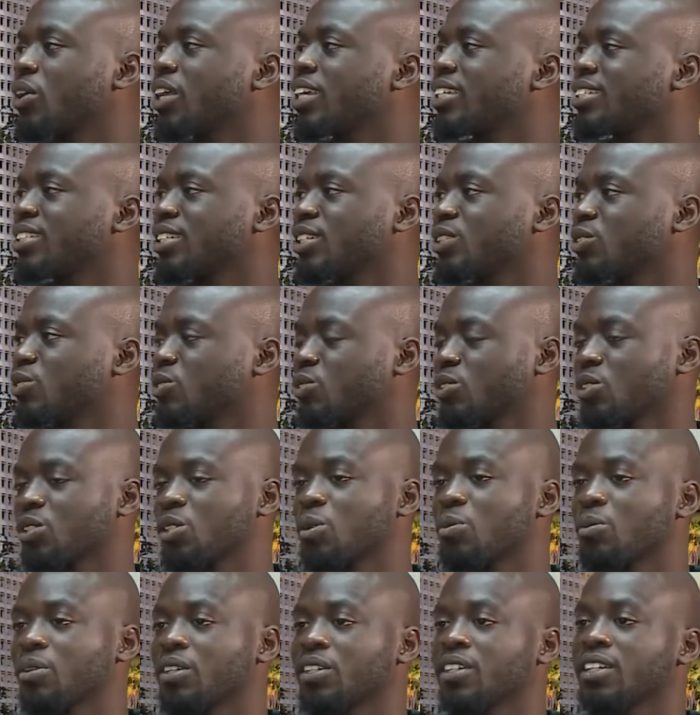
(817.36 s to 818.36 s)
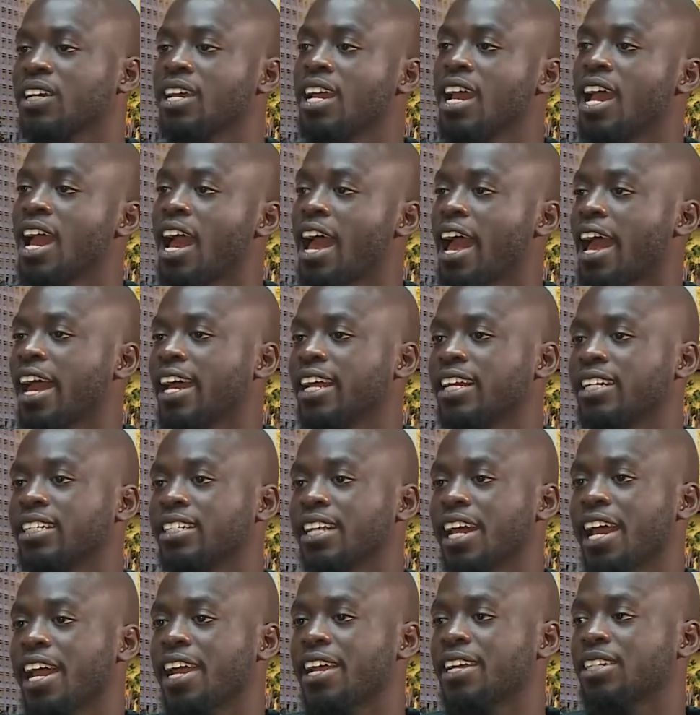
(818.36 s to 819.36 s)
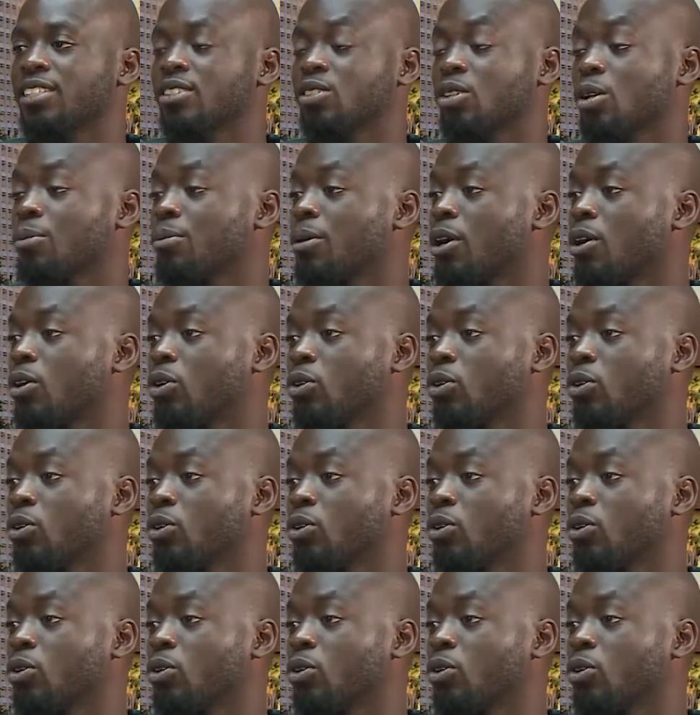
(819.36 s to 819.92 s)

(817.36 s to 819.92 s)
8 years old or something, and I somehow